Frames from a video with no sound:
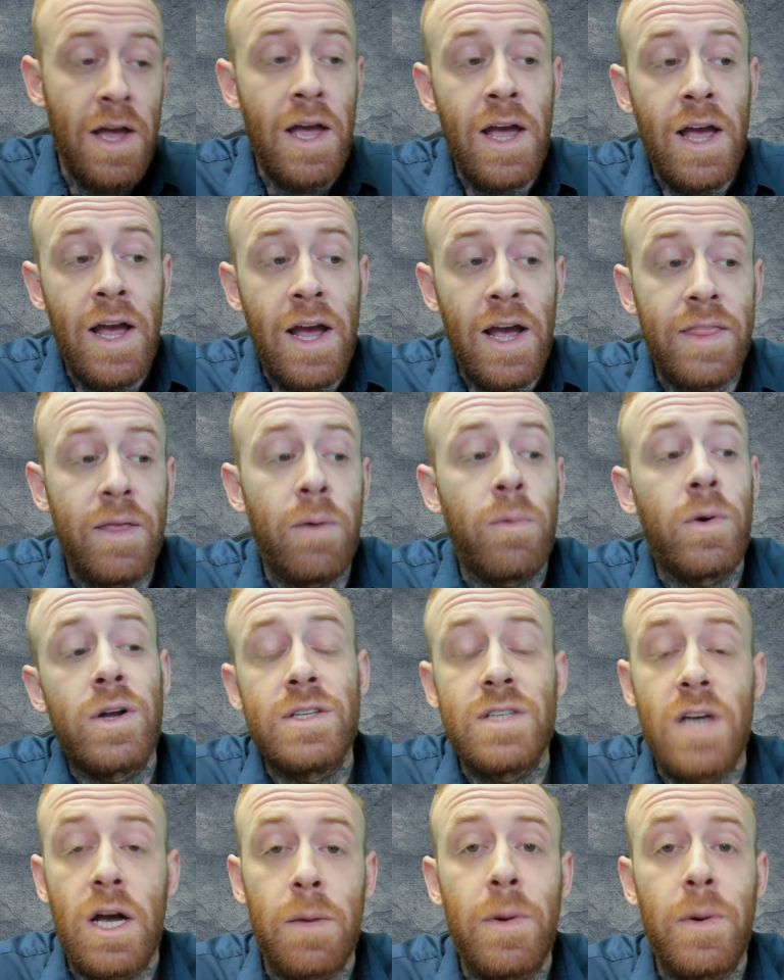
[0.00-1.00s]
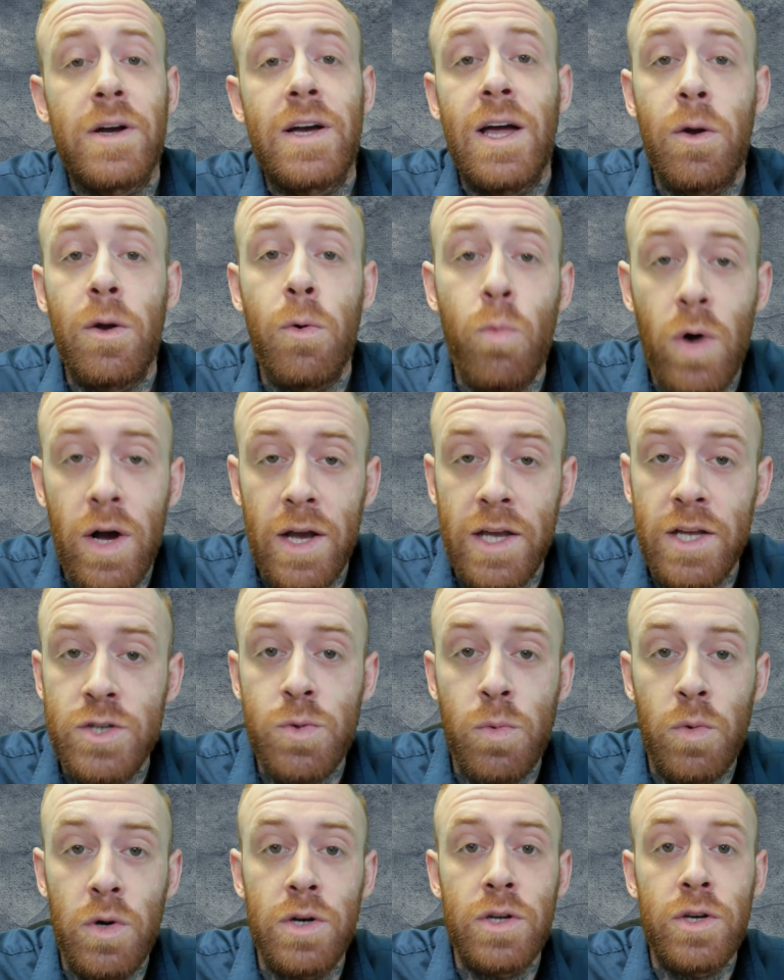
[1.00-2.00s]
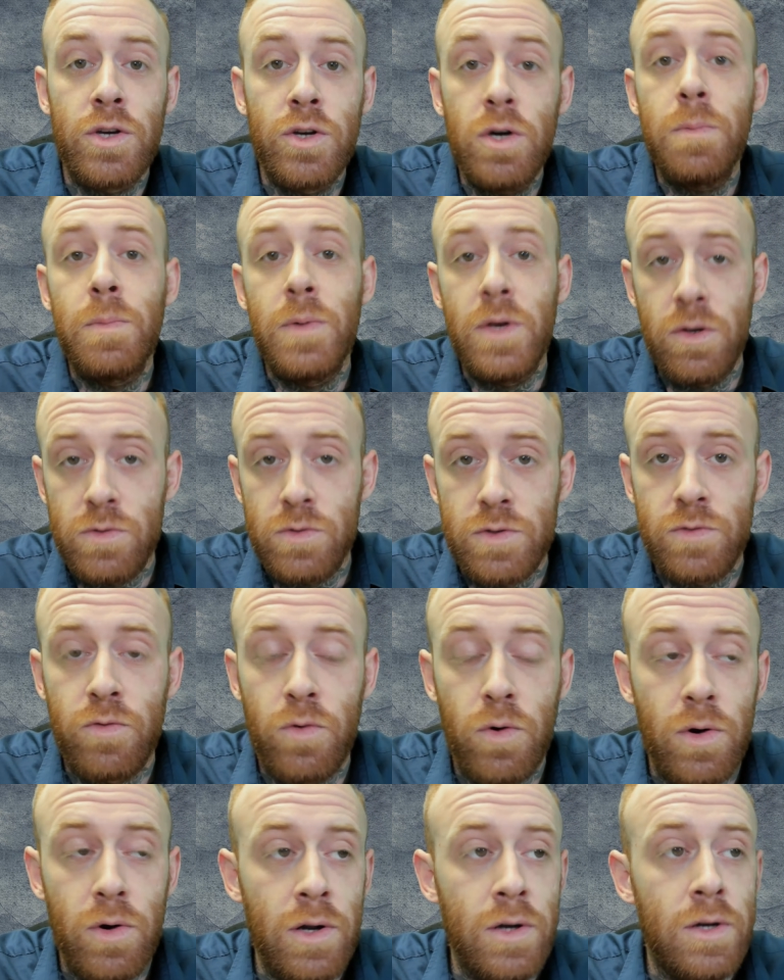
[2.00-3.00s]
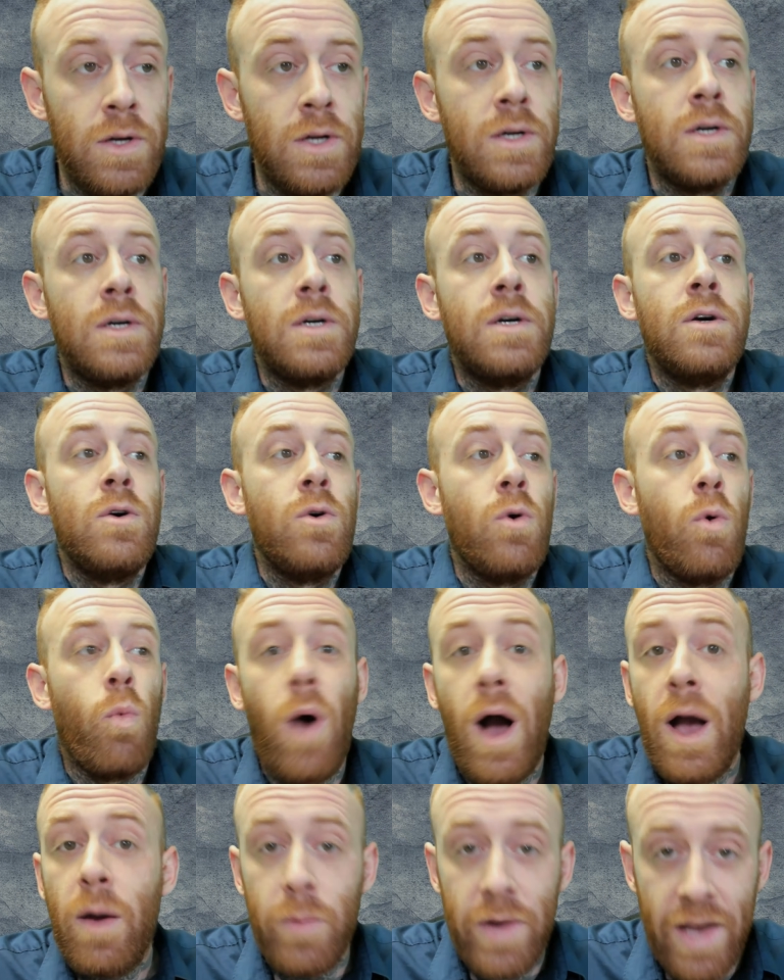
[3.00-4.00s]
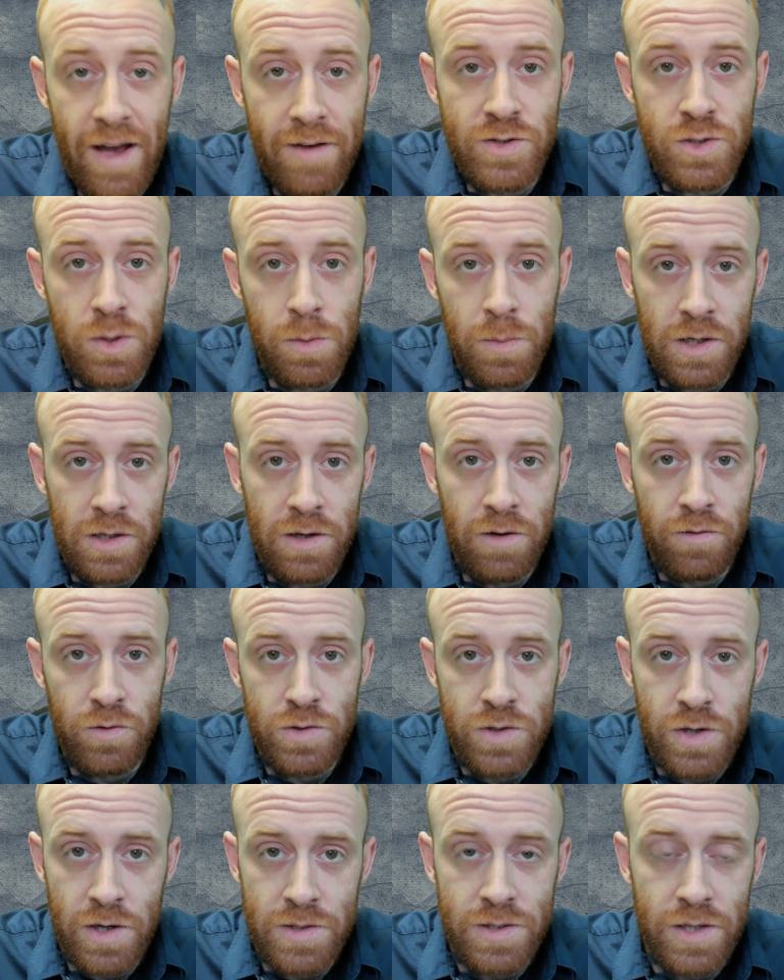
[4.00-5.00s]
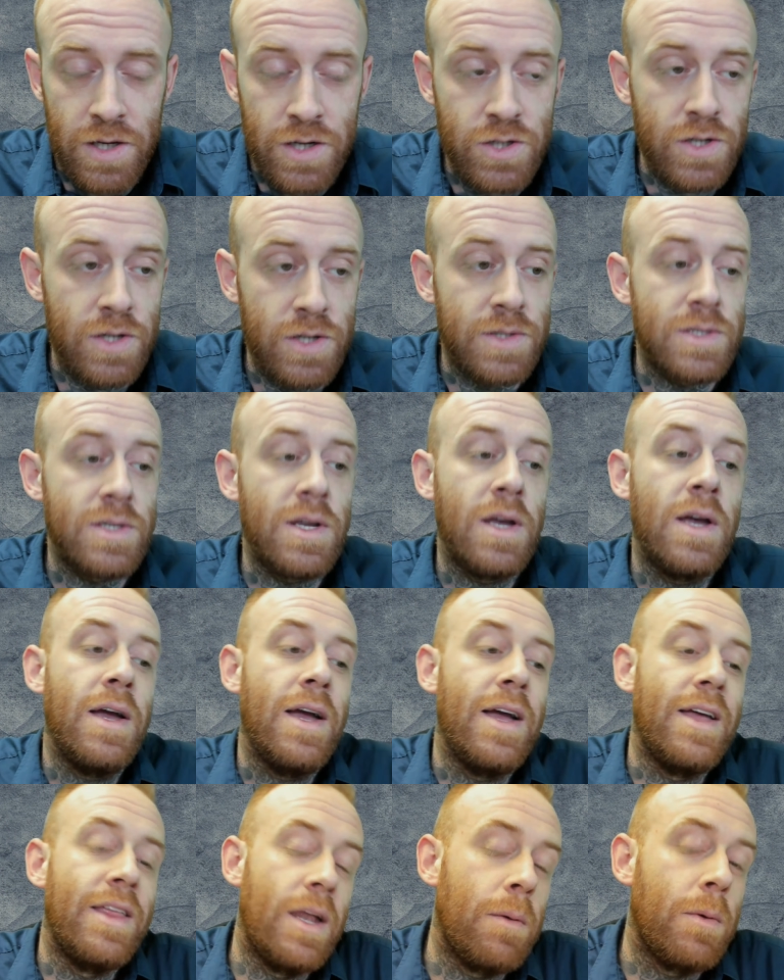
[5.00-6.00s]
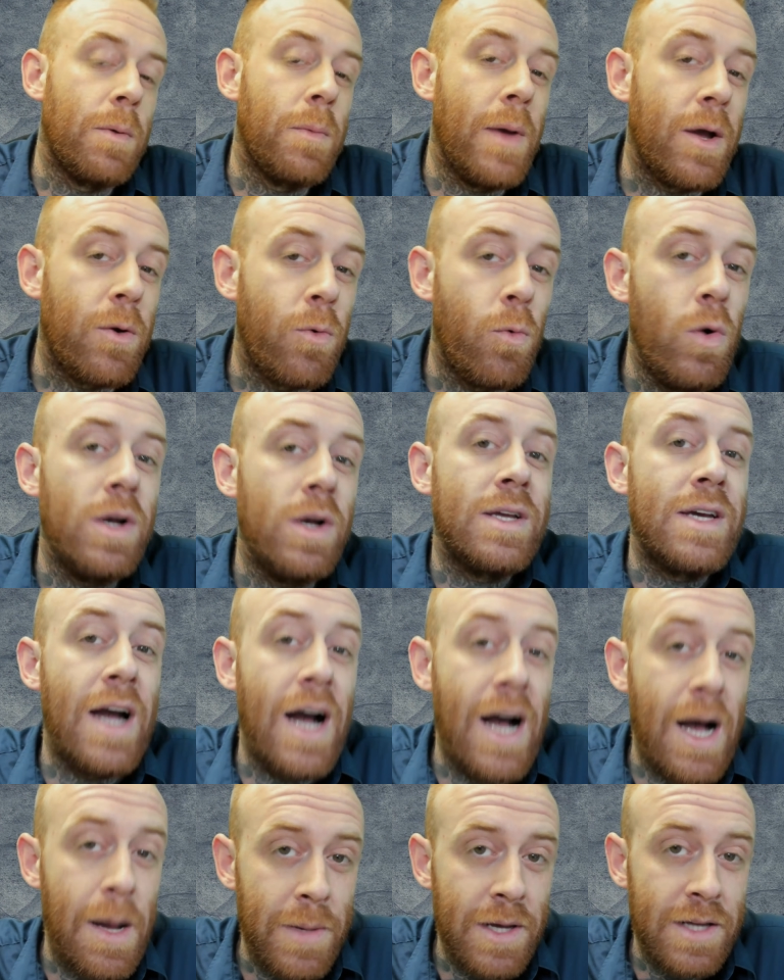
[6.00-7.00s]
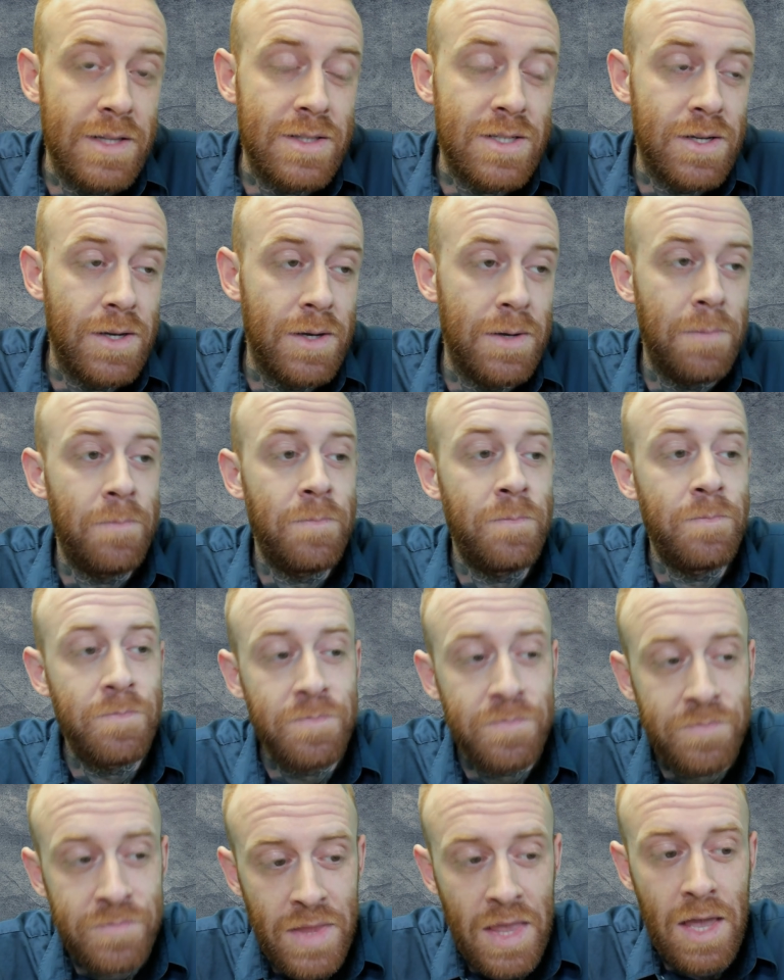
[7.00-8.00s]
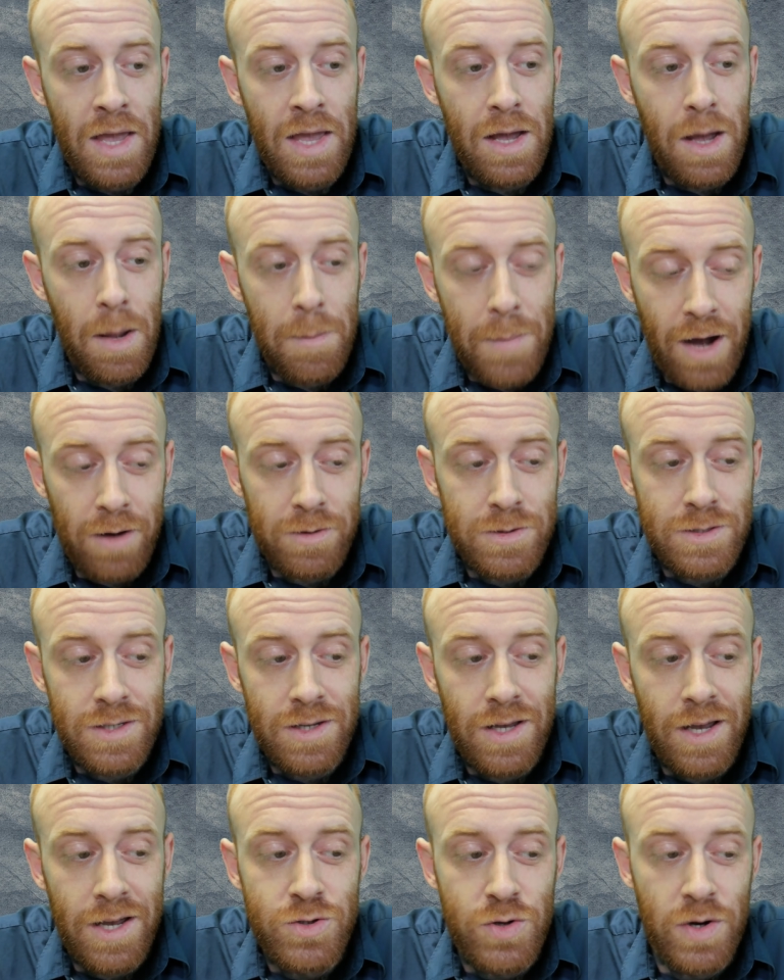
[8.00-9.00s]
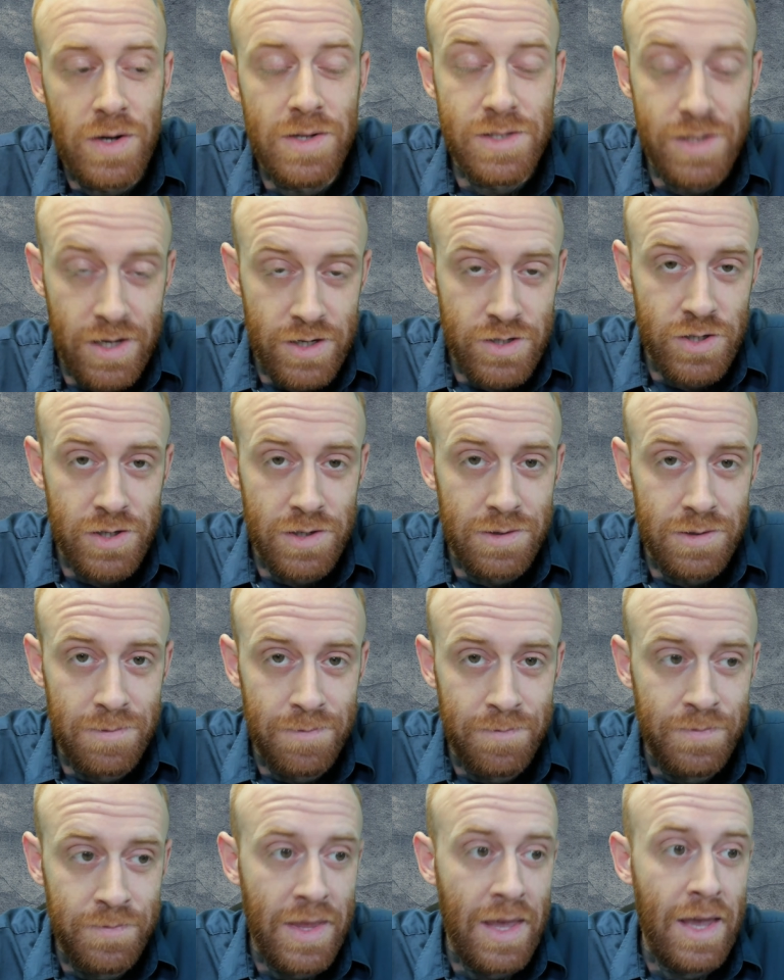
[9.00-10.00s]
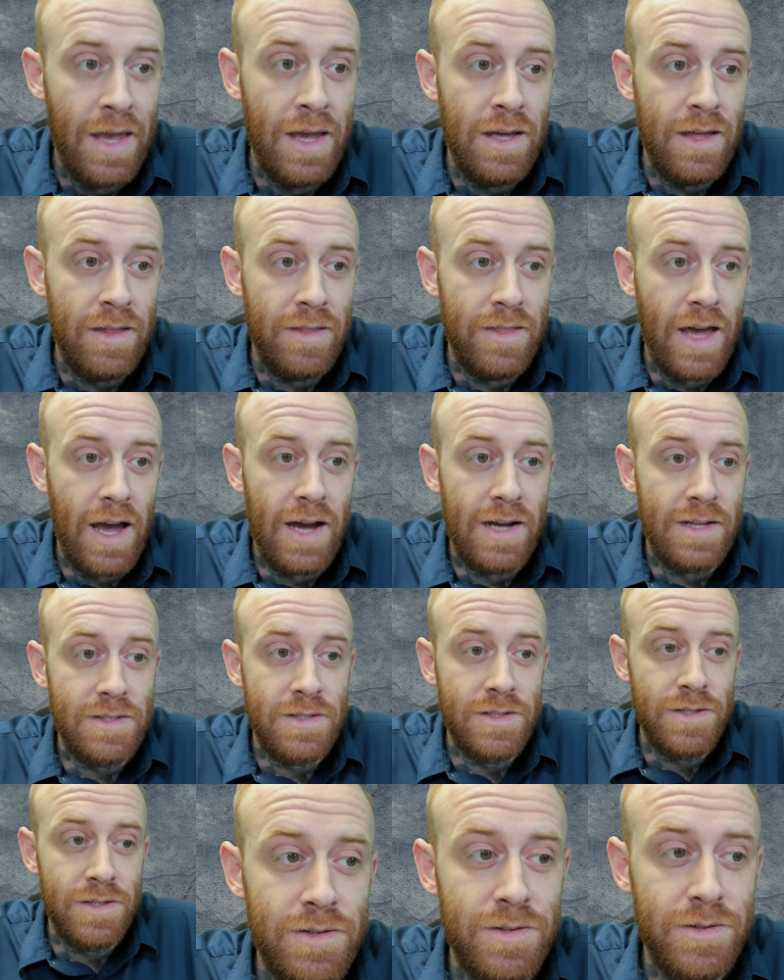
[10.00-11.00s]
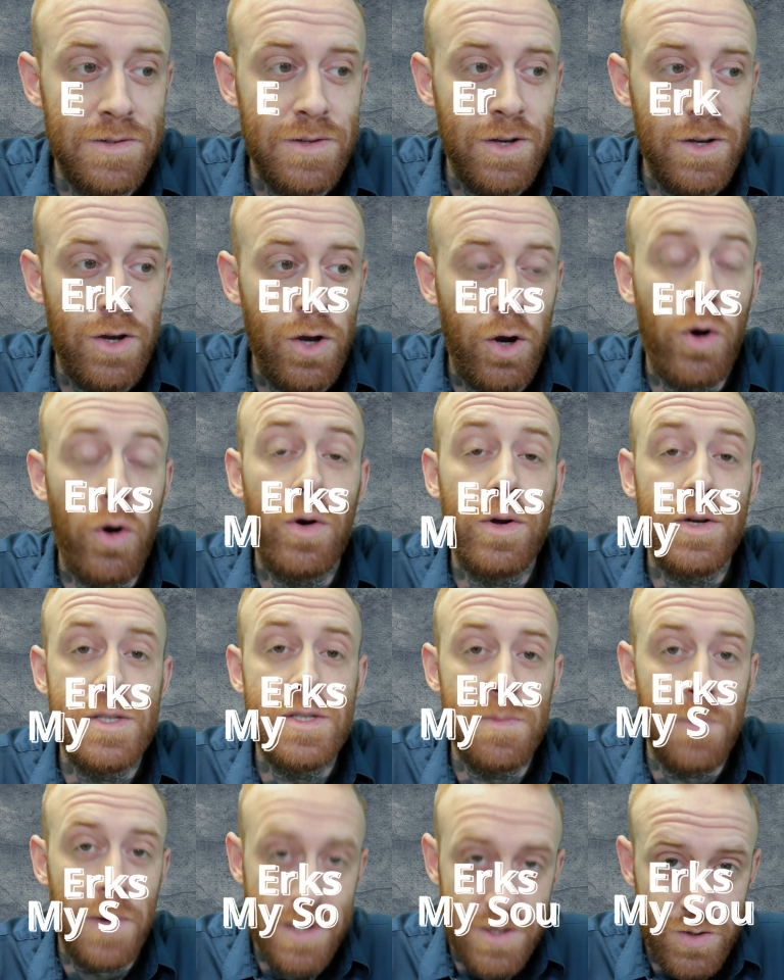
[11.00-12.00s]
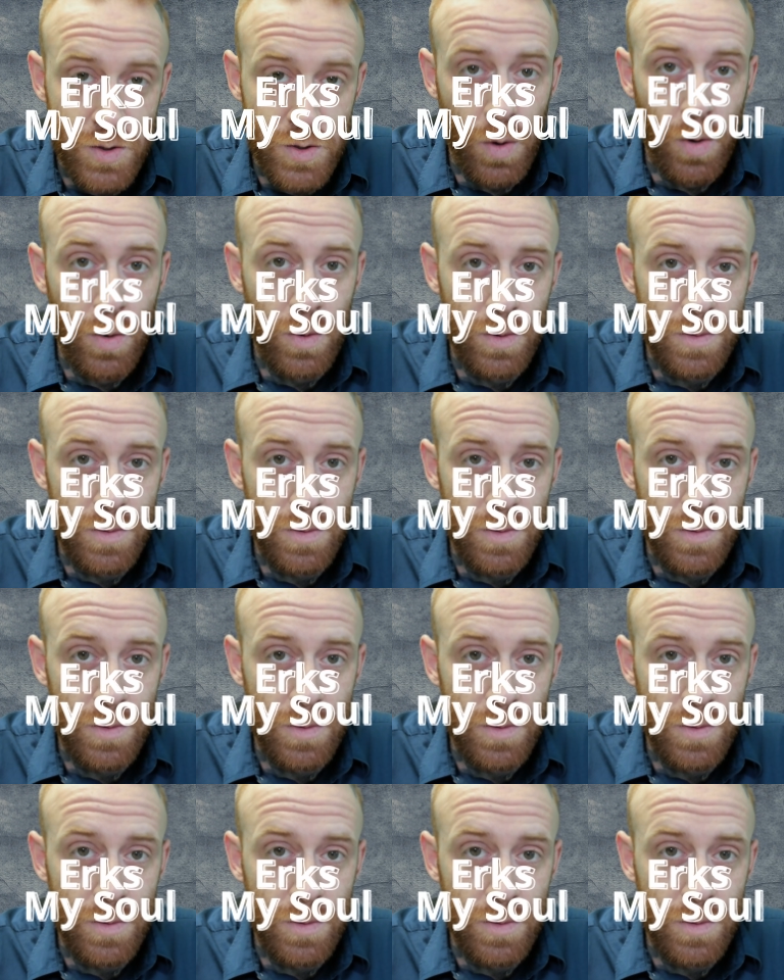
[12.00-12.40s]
and then we're going to talk about kind of what each one could be used for, why we have so many different translations, and then I'm going to make one comment about a translation that irks my soul.